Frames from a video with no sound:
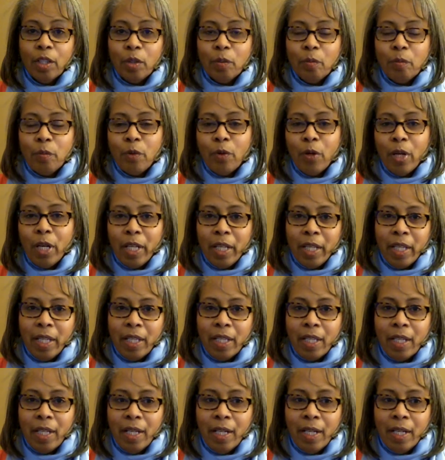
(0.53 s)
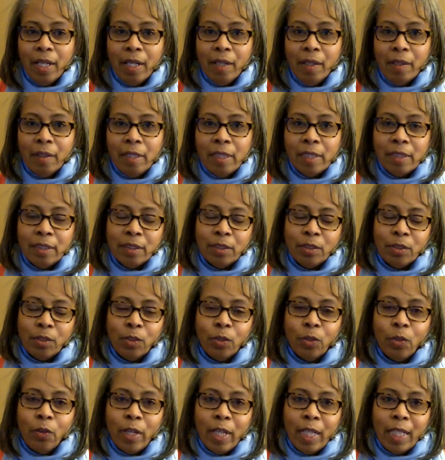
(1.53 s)
Good morning. This is
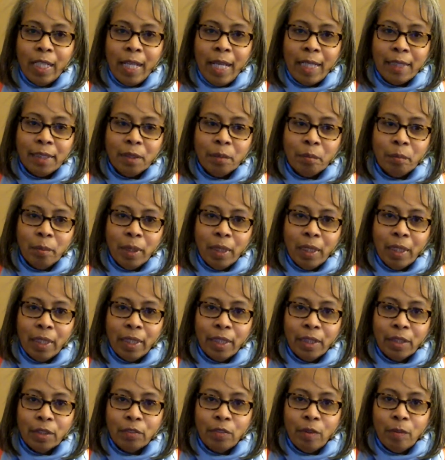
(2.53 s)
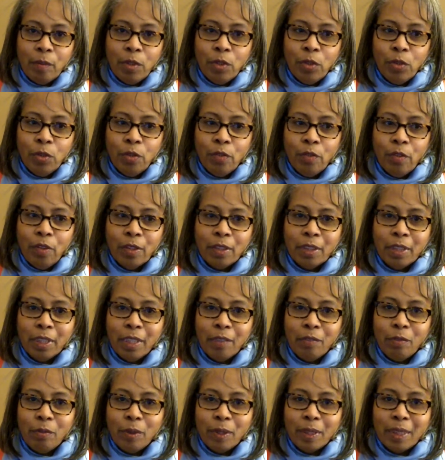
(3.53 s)
Gloria Ladson-Billings from the
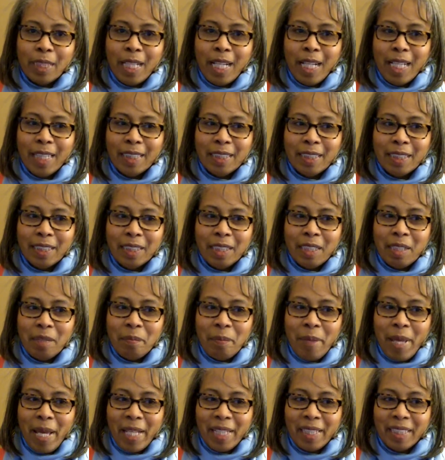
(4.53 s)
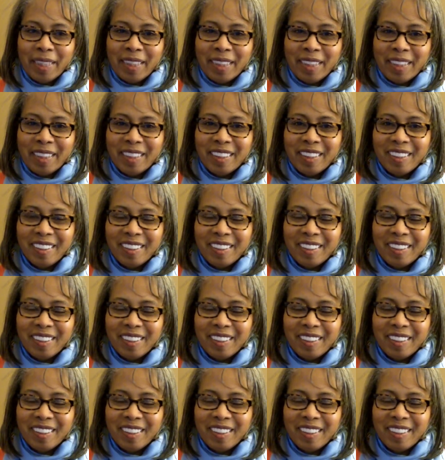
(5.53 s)
University of Wisconsin-Madison.